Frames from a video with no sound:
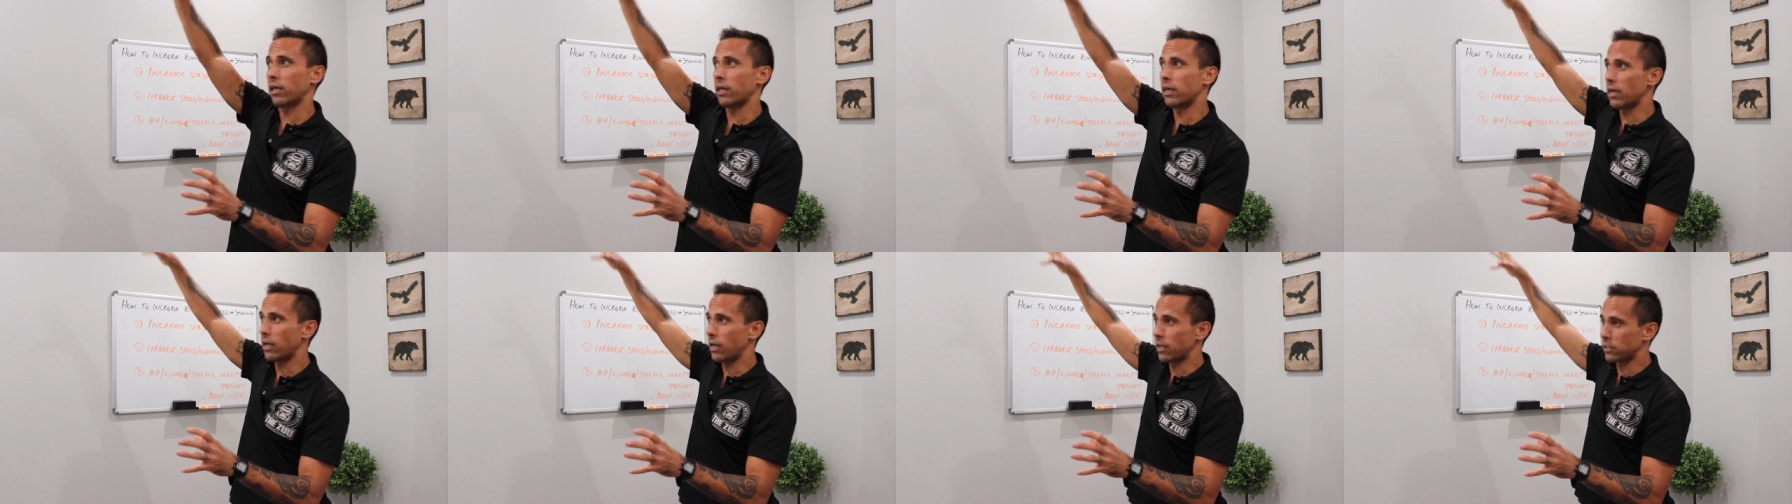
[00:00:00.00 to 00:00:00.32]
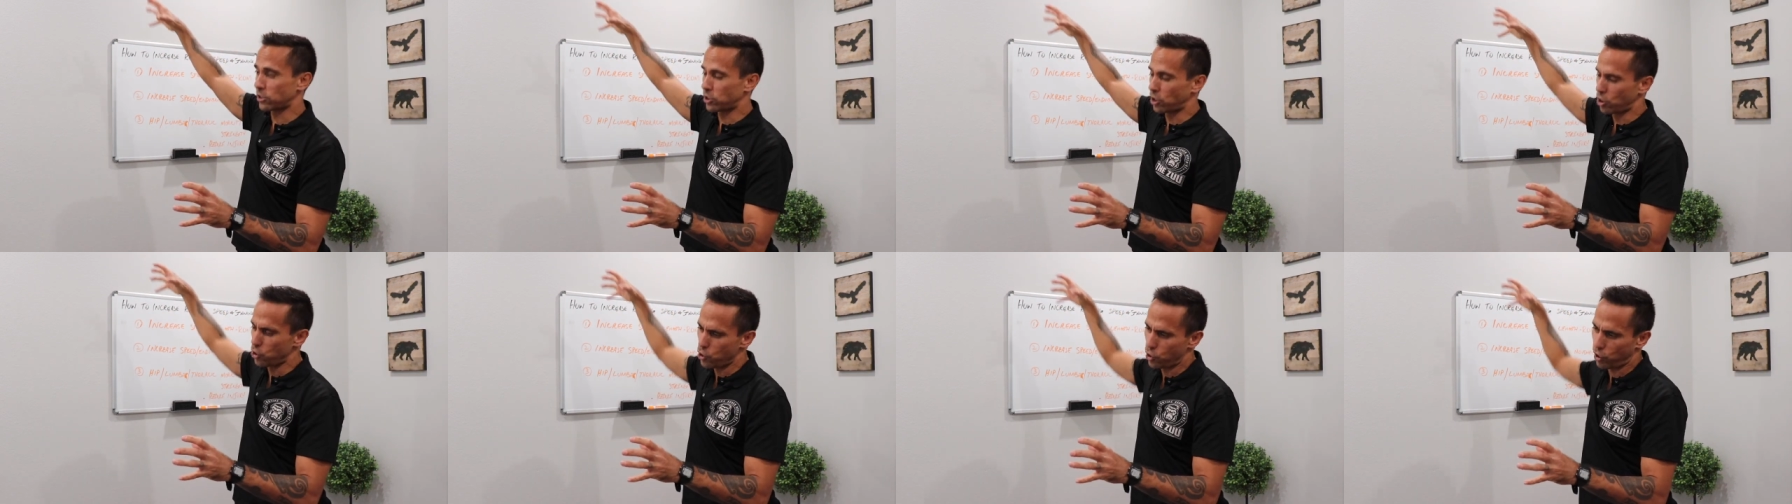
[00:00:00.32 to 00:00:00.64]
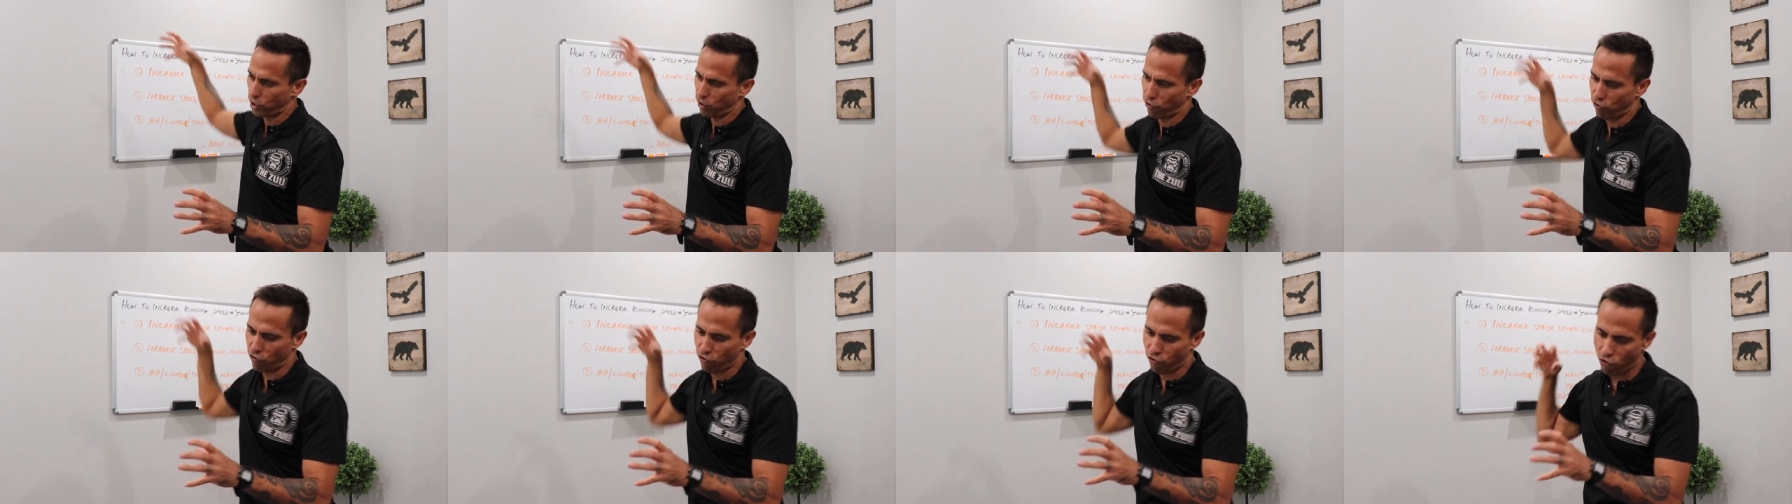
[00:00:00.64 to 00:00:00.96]
here so you
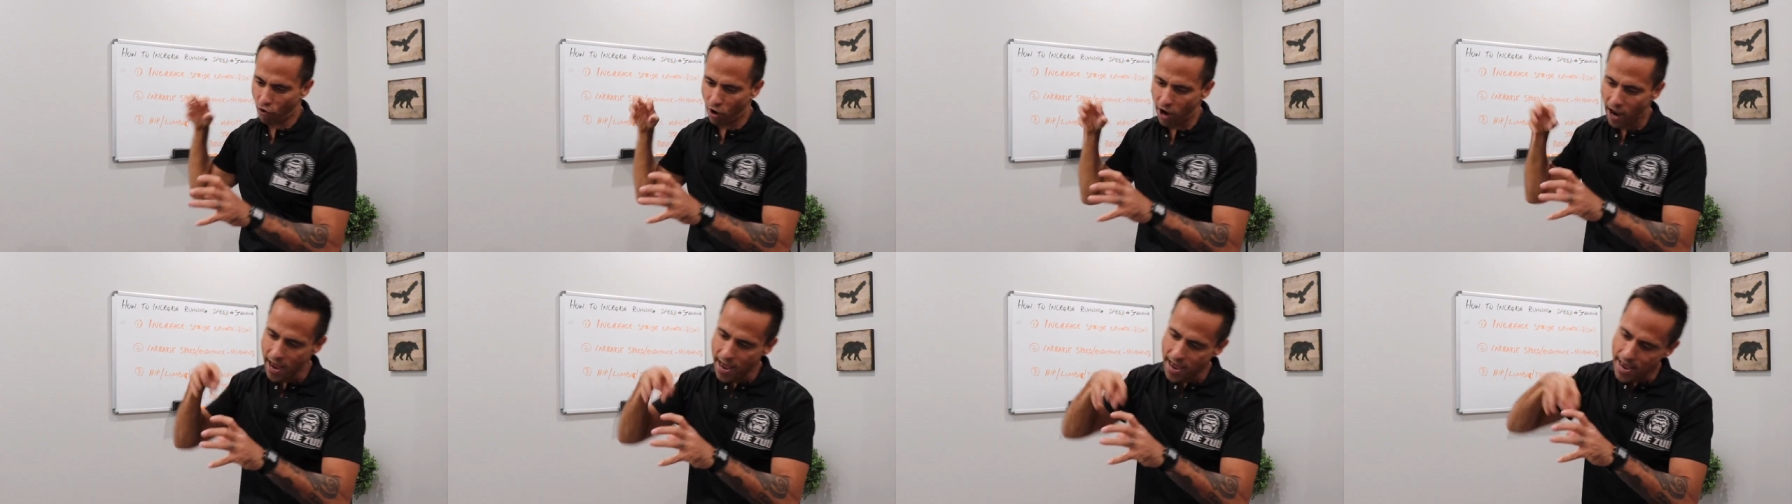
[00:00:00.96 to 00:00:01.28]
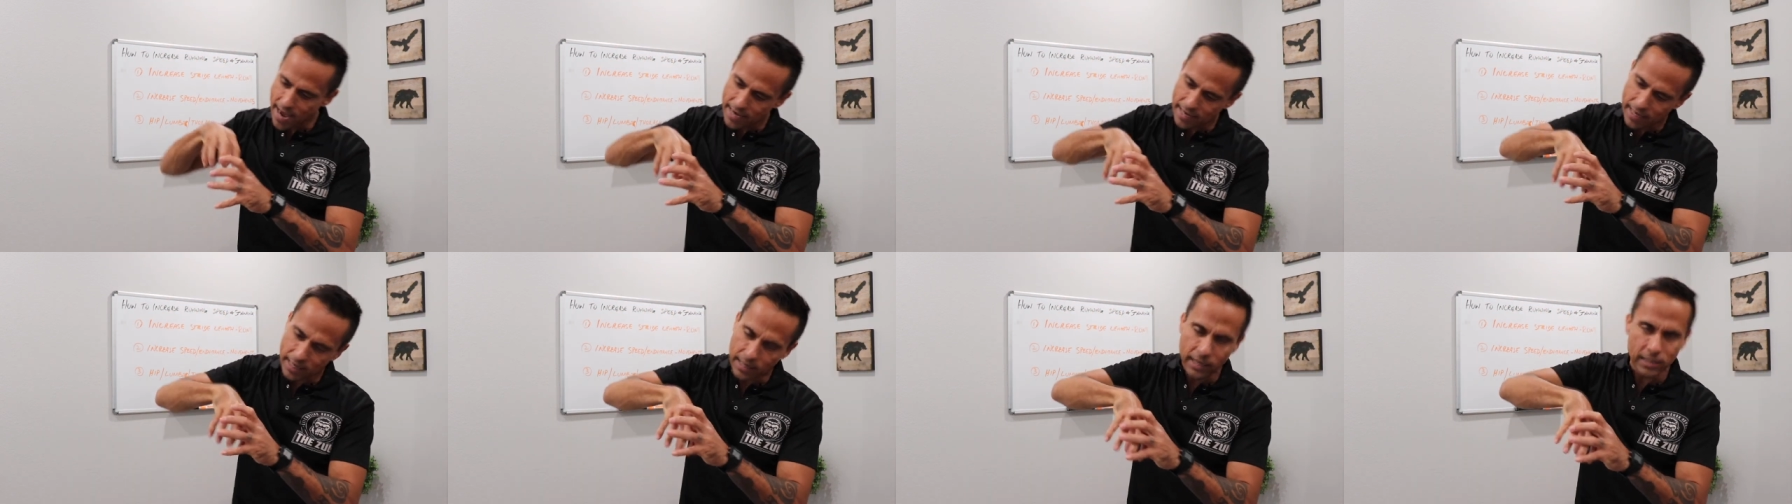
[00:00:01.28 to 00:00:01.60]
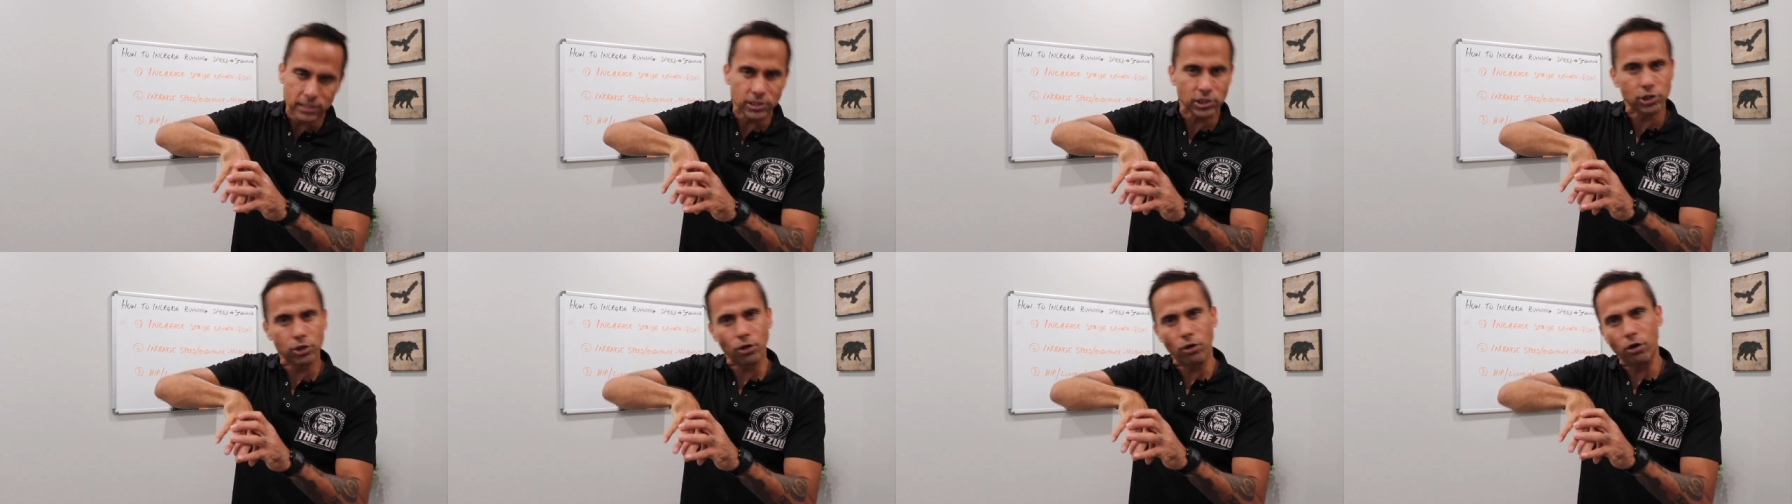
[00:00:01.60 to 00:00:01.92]
can drag it
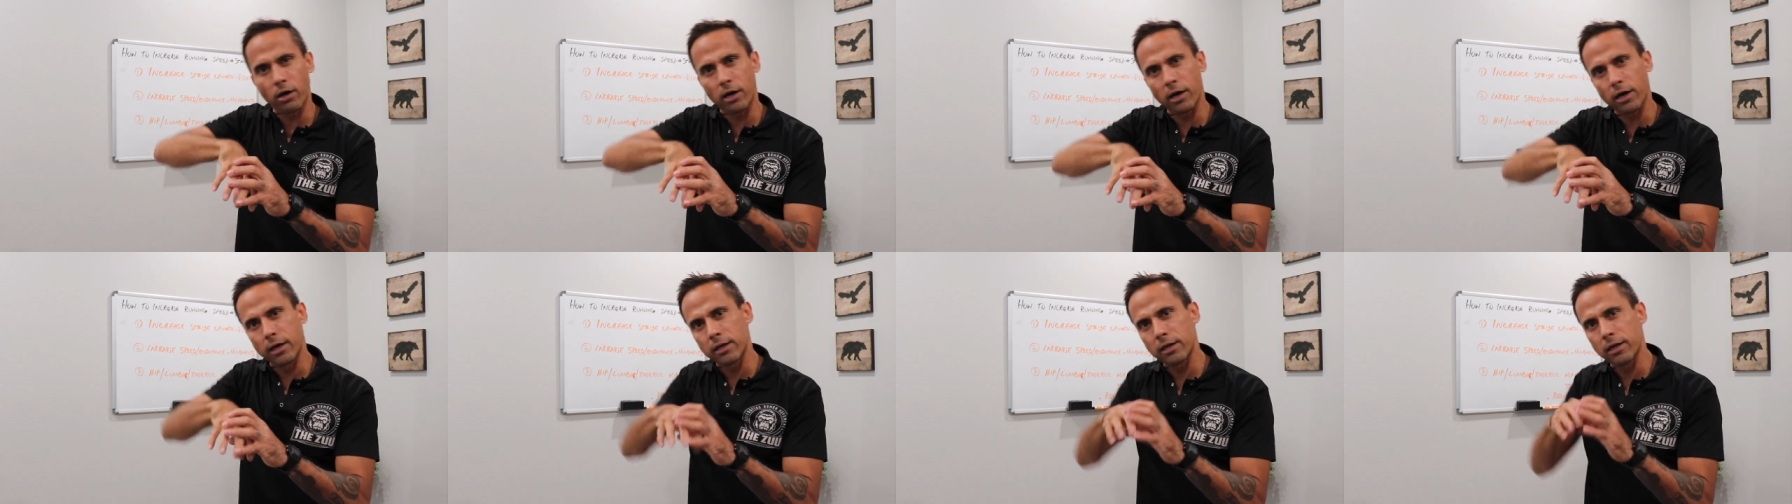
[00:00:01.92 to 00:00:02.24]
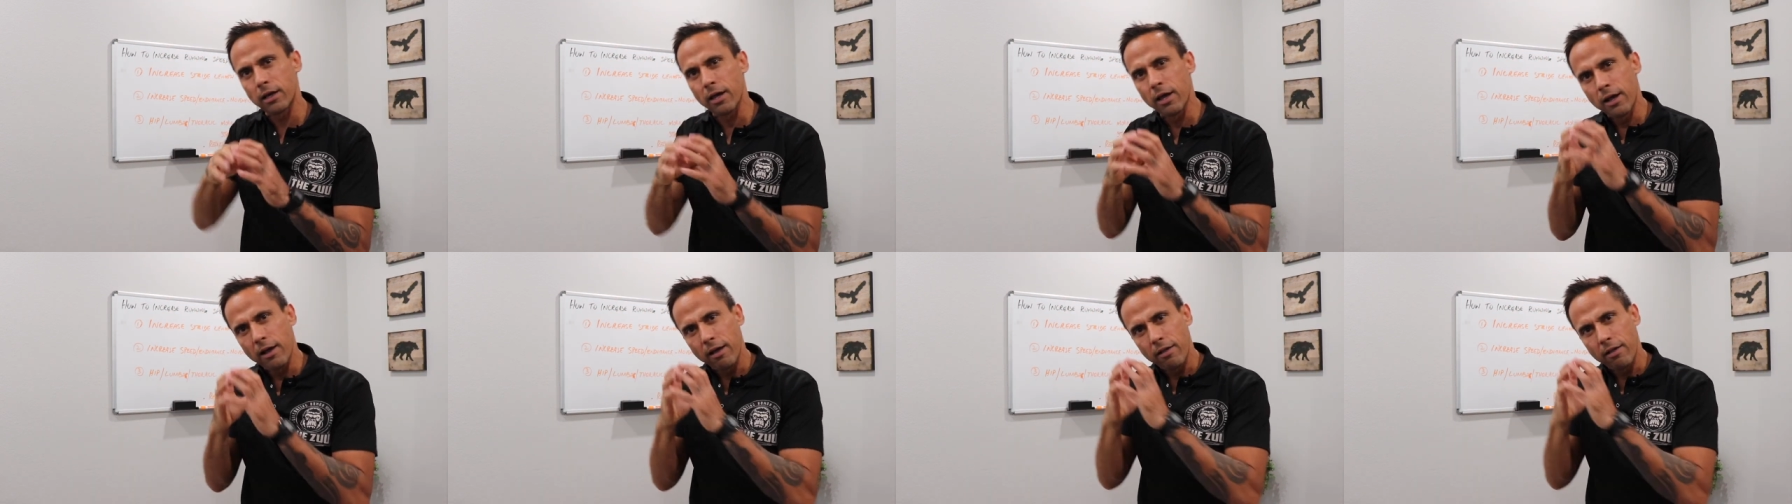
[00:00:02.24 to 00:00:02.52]
inside